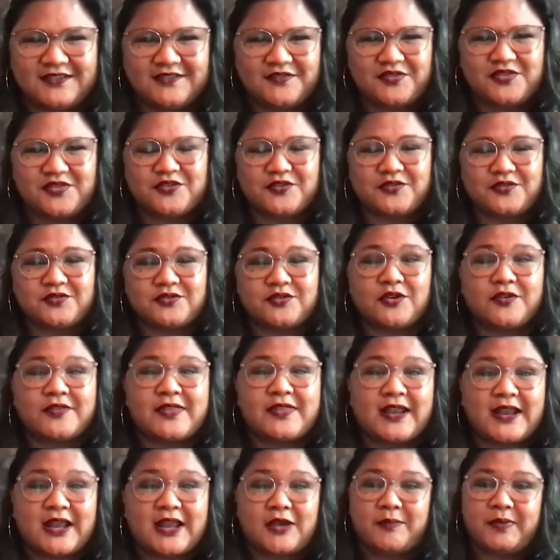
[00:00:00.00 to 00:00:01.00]
to throw that
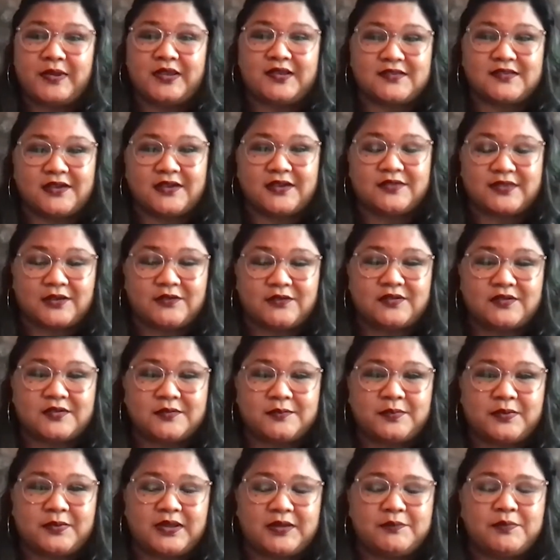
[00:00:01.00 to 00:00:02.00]
out, because that was an
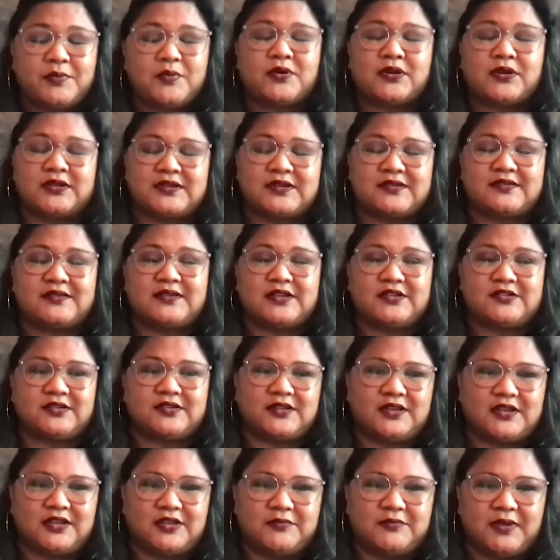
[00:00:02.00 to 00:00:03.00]
important distinction that
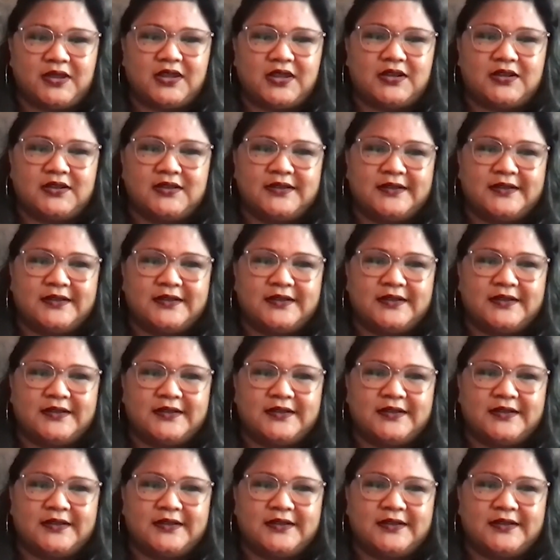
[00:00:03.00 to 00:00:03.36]
you made.